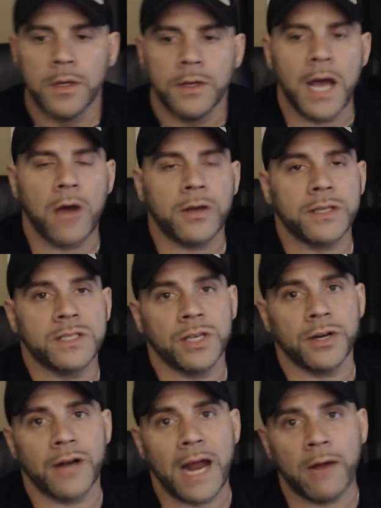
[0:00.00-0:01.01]
Now
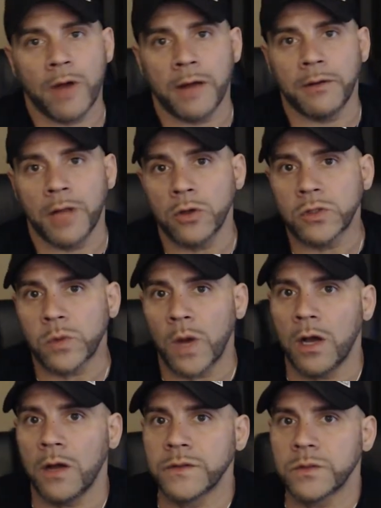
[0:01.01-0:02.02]
consider I run low
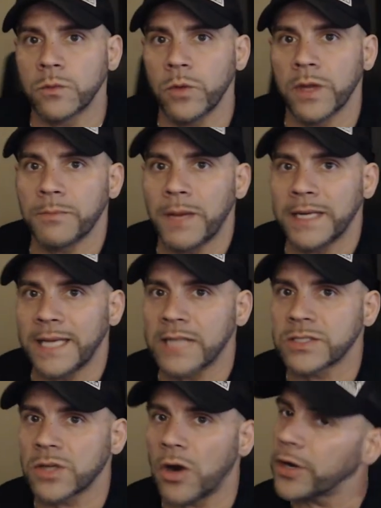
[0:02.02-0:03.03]
12s with my
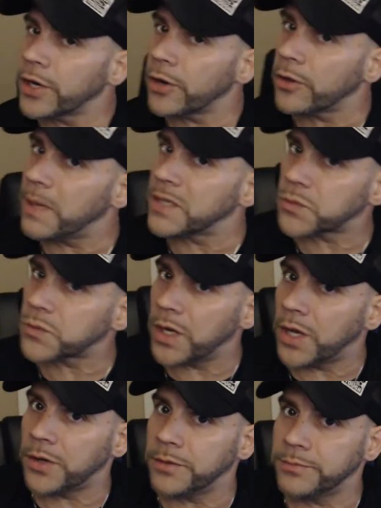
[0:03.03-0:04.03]
dad's car and it only makes
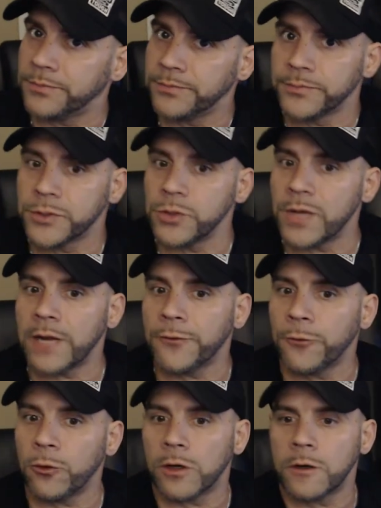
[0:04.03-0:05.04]
300,
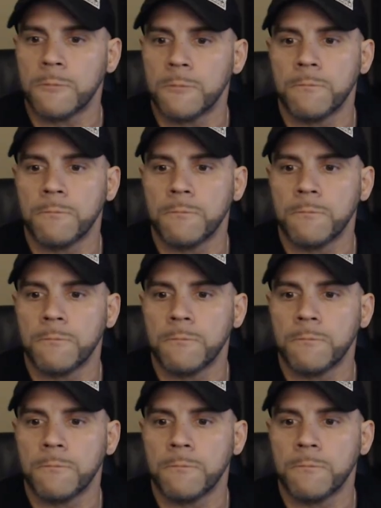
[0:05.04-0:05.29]
294.